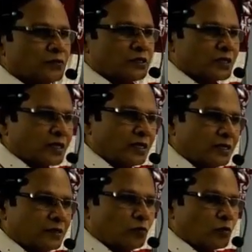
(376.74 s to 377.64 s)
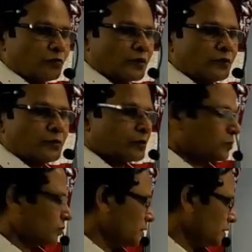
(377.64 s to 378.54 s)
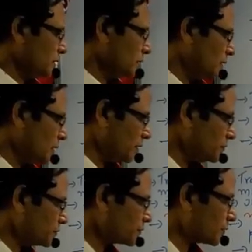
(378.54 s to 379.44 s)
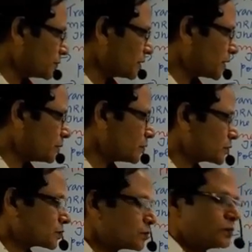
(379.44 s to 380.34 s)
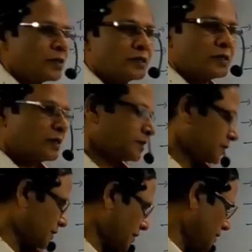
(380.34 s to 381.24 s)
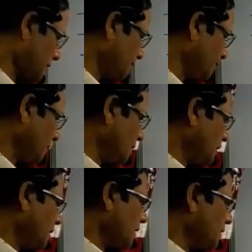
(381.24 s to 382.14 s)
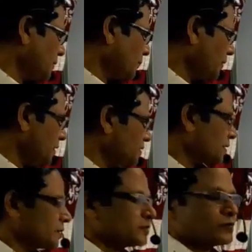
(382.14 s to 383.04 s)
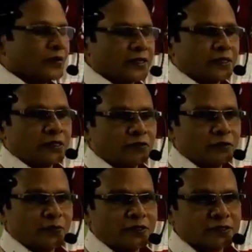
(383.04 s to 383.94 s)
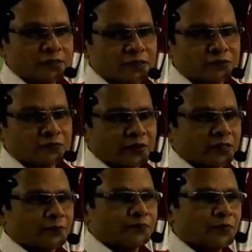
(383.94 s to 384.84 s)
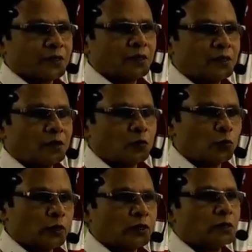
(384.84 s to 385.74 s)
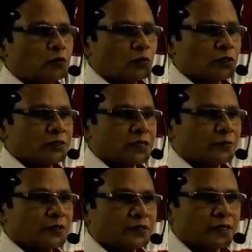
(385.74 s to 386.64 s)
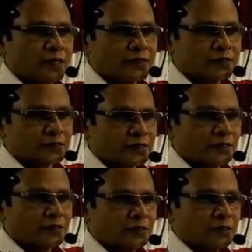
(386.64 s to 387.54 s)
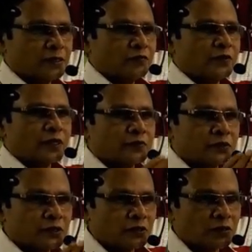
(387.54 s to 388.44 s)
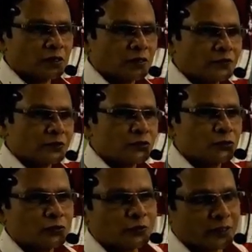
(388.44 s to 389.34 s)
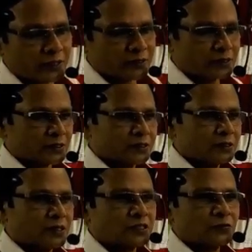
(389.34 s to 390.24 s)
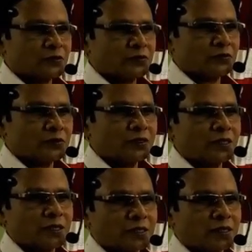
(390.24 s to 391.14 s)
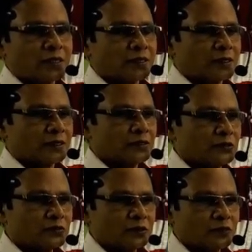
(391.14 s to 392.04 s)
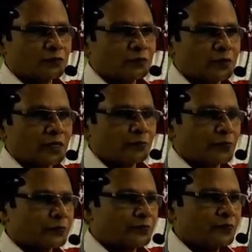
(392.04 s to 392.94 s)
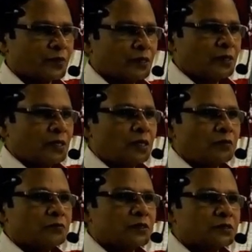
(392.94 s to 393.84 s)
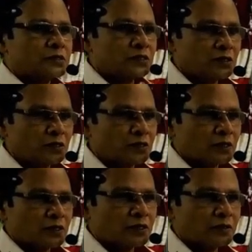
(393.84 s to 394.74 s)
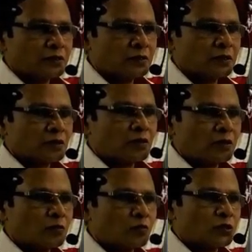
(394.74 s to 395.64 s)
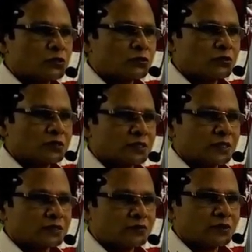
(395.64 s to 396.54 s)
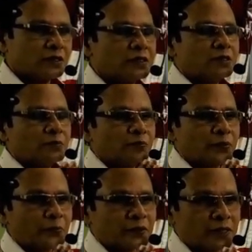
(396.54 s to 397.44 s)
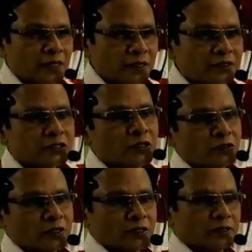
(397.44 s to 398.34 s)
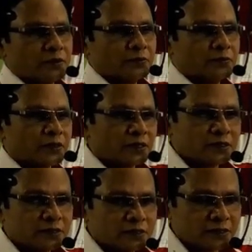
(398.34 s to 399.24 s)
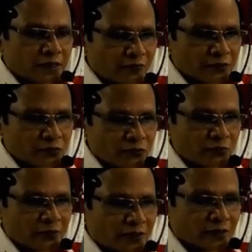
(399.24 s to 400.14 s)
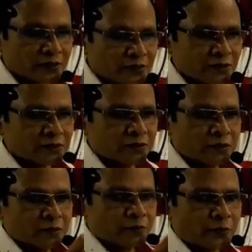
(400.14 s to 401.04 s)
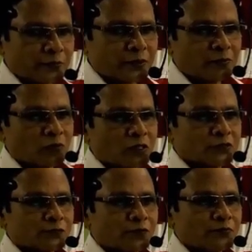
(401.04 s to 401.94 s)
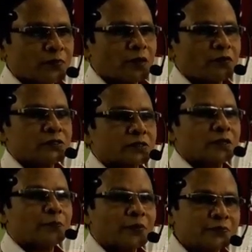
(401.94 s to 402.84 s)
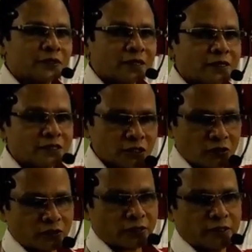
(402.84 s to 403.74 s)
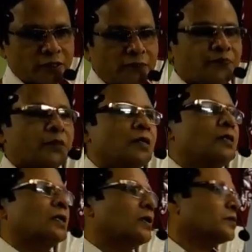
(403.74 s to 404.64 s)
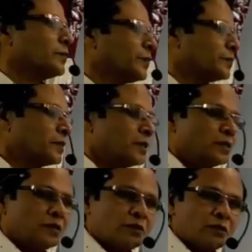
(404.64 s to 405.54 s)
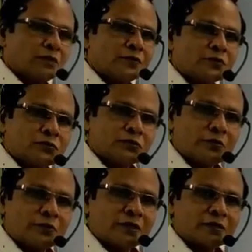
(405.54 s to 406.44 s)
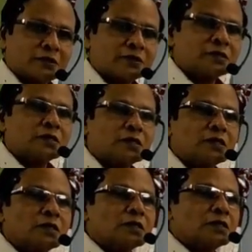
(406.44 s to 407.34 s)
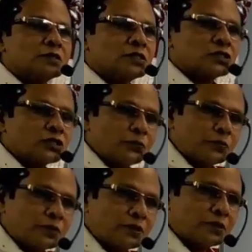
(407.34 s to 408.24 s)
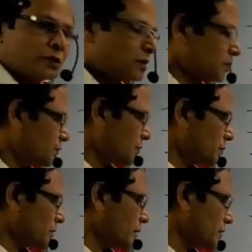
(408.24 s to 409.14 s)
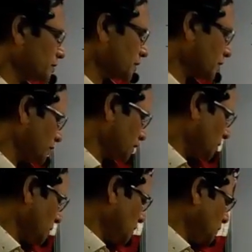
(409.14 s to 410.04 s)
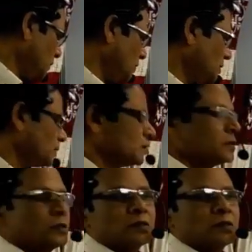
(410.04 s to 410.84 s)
which carried what we have methionine leaves from the ribosome at the E site. And the P site is vacant. Now the P site is vacant. Now we have what is happening, the A site, we have tRNA with the two amino acids, that is methionine and alanine, together form dipeptide. Now this tRNA called what is known as actually peptidyl tRNA, because it's having two amino acids, peptide bond is formed, now it's called peptidyl tRNA. Now the peptidyl tRNA with the two amino acids is shifted from A site to the